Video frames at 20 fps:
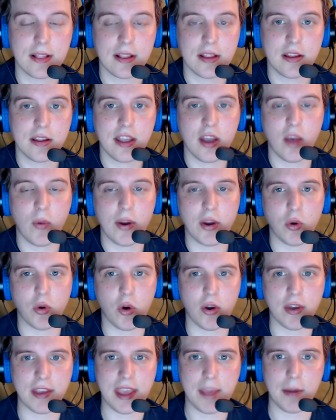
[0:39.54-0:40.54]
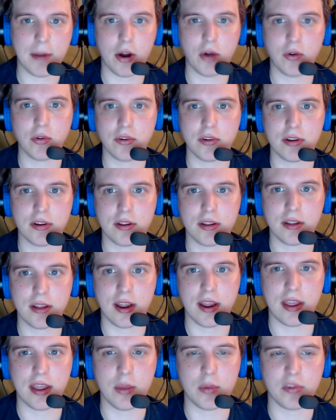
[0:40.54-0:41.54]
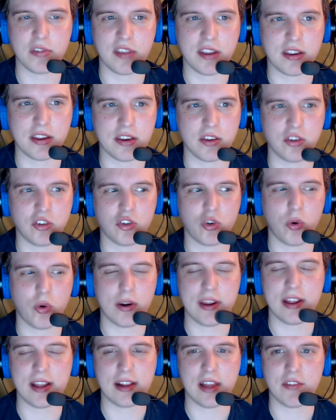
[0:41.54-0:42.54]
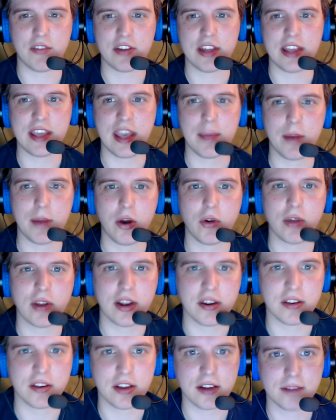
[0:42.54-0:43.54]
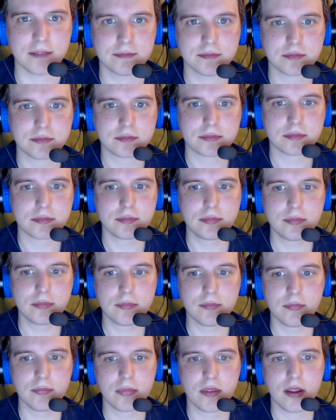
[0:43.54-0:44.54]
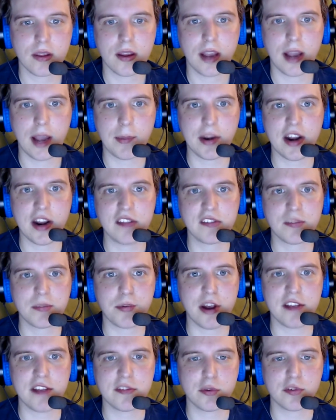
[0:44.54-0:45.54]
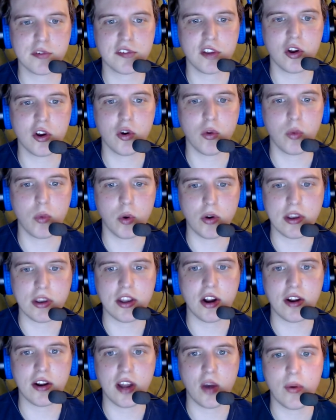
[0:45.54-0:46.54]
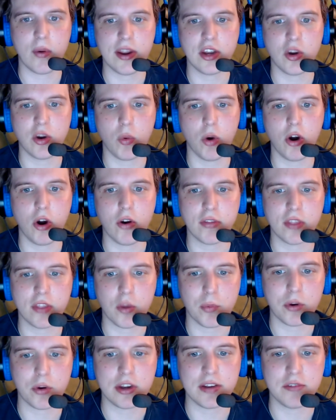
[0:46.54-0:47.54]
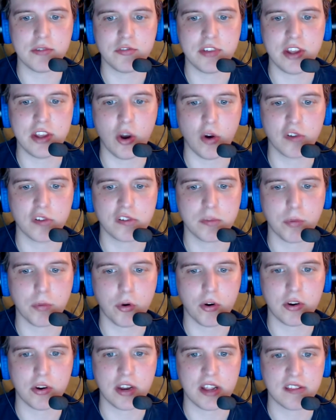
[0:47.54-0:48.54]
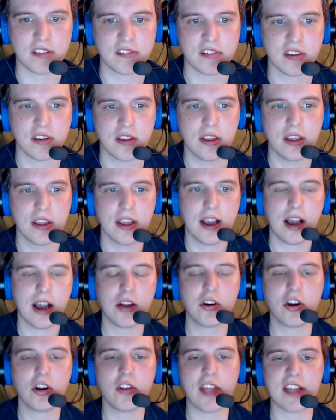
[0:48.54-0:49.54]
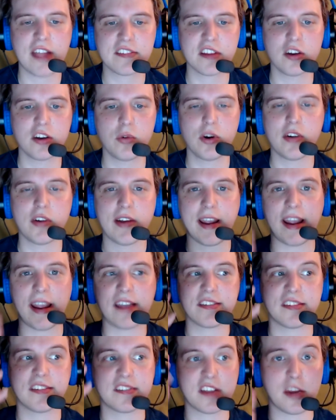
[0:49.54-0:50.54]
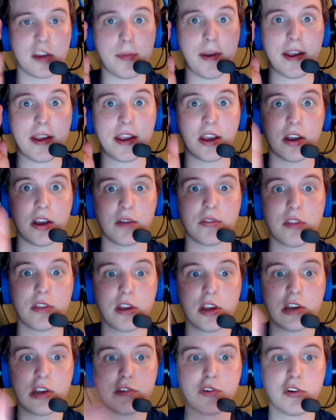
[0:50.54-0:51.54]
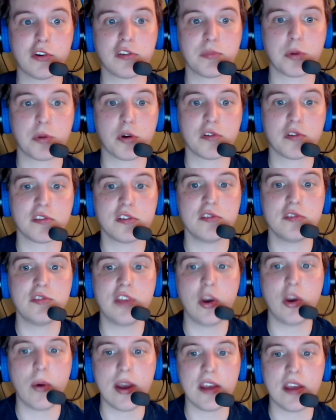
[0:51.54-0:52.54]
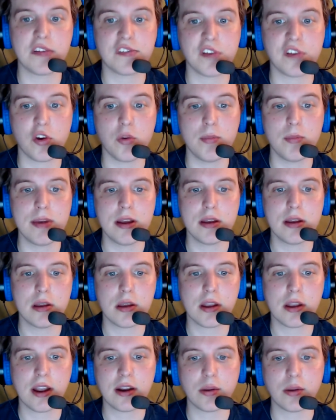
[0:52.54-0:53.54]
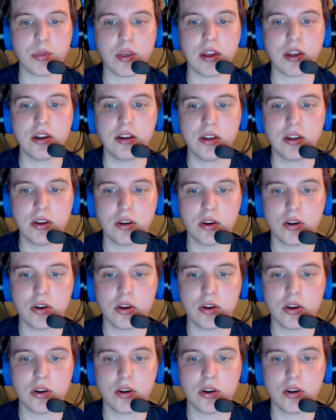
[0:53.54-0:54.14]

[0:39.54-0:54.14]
Noire came out. It was in 2011 it came out, and I'm kind of surprised they're still working on Noire and they're putting VR support in it. I don't know how that's going to look. I guess it's going to be like a first-person view, I assume, kind of thing.